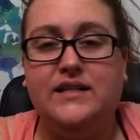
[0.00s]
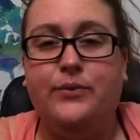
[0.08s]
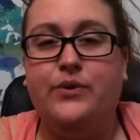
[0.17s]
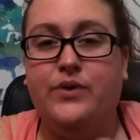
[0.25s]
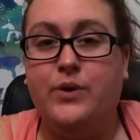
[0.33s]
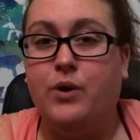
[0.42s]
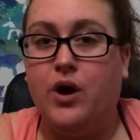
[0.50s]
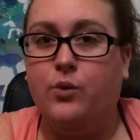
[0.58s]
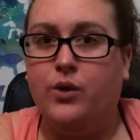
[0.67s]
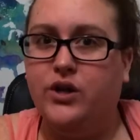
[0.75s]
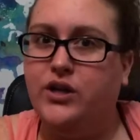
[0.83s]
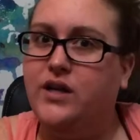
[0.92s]
some of them aren't
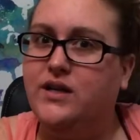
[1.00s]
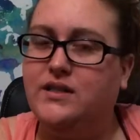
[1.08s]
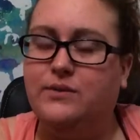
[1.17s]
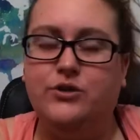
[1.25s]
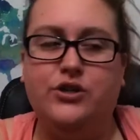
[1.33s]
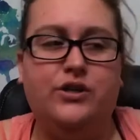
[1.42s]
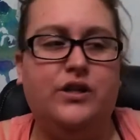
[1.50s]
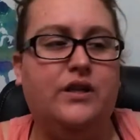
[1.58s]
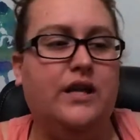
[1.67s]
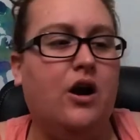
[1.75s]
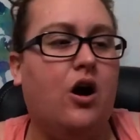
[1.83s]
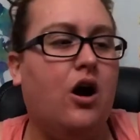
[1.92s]
worth it, because I'm sure that
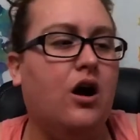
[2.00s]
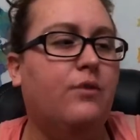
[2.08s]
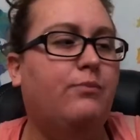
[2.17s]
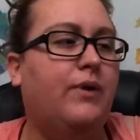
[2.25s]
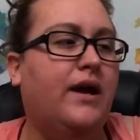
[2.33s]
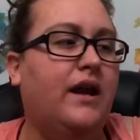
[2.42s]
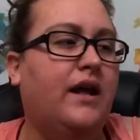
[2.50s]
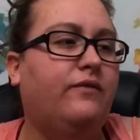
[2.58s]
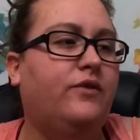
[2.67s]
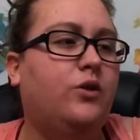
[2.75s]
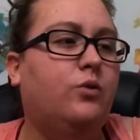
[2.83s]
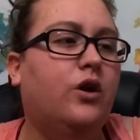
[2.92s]
they are, but
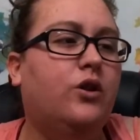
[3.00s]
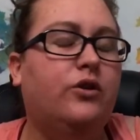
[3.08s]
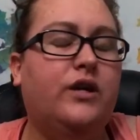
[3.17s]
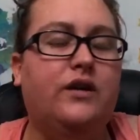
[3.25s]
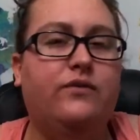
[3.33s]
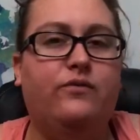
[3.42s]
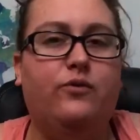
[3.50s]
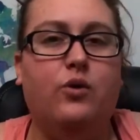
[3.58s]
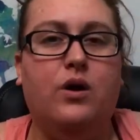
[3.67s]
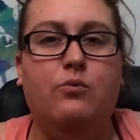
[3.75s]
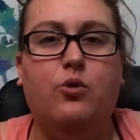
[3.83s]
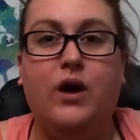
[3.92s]
if you are looking
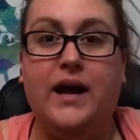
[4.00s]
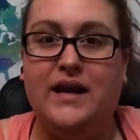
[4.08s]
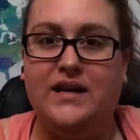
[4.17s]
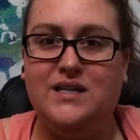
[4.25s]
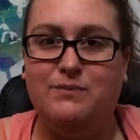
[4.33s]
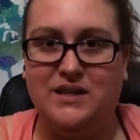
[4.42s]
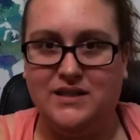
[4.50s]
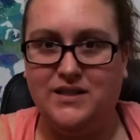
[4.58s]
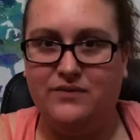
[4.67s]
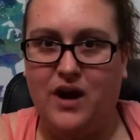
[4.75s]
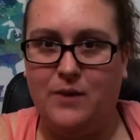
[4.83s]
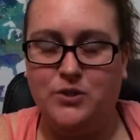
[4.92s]
for a more
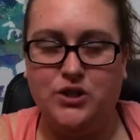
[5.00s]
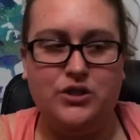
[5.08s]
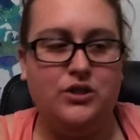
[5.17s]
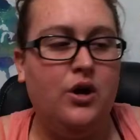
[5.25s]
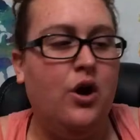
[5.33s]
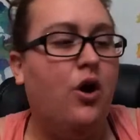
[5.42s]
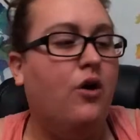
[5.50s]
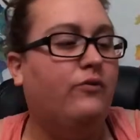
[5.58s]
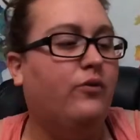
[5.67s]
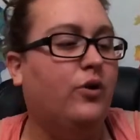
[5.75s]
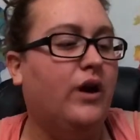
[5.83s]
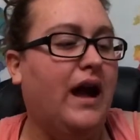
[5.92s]
inexpensive option
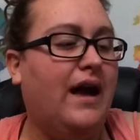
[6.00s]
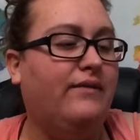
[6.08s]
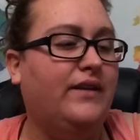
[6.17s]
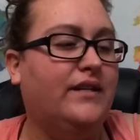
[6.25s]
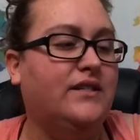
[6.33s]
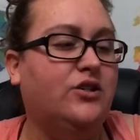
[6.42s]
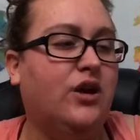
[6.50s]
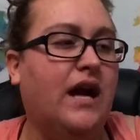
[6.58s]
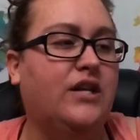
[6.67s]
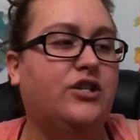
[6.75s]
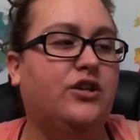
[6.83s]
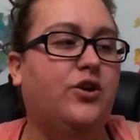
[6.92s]
for having a
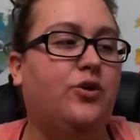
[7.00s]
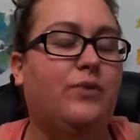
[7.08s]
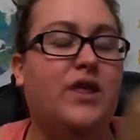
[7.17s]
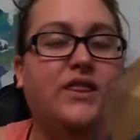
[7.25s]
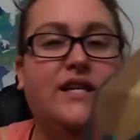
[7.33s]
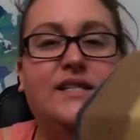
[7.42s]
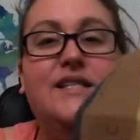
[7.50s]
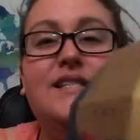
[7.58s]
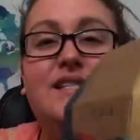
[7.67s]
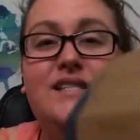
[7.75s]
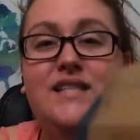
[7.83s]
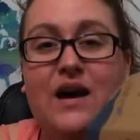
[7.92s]
scratch globe, this
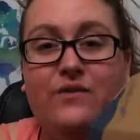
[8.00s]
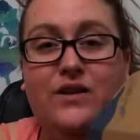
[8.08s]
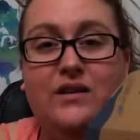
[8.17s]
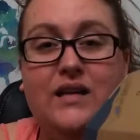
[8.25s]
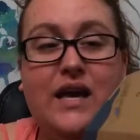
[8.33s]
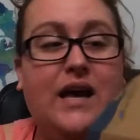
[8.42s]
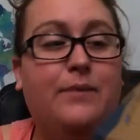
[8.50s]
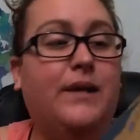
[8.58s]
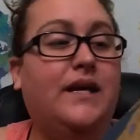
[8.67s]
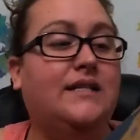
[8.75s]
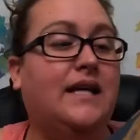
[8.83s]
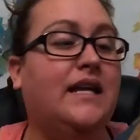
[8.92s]
is definitely it,
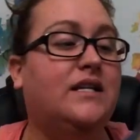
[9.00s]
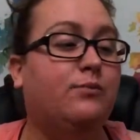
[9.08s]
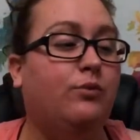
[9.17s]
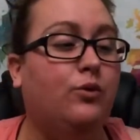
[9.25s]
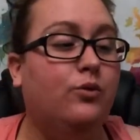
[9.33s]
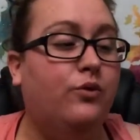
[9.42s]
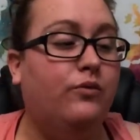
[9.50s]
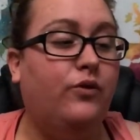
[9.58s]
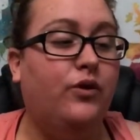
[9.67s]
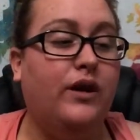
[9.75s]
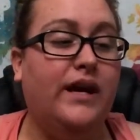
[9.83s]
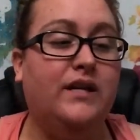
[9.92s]
because it is
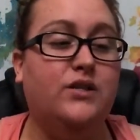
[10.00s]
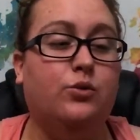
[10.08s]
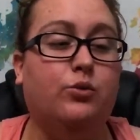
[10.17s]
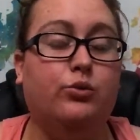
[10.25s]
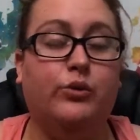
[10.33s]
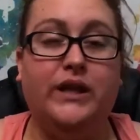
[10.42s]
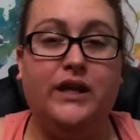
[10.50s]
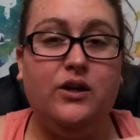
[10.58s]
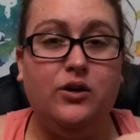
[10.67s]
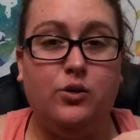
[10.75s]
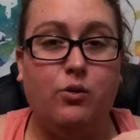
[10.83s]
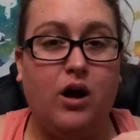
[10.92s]
beautiful. It is a really
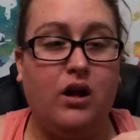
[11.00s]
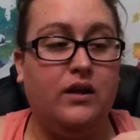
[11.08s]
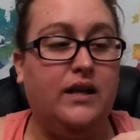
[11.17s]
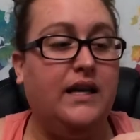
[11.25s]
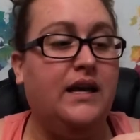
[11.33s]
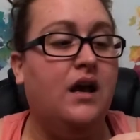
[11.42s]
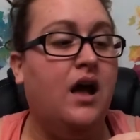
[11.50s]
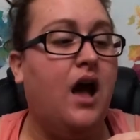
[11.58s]
good quality.